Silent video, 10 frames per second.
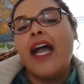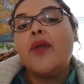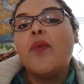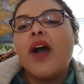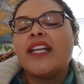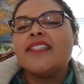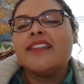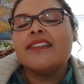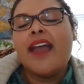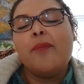It works
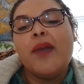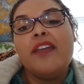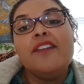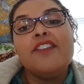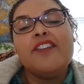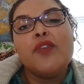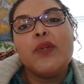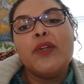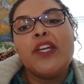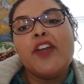the same way even if you
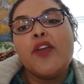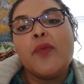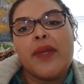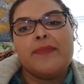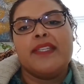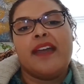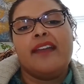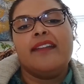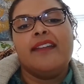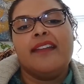were looking at your
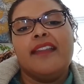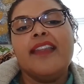website.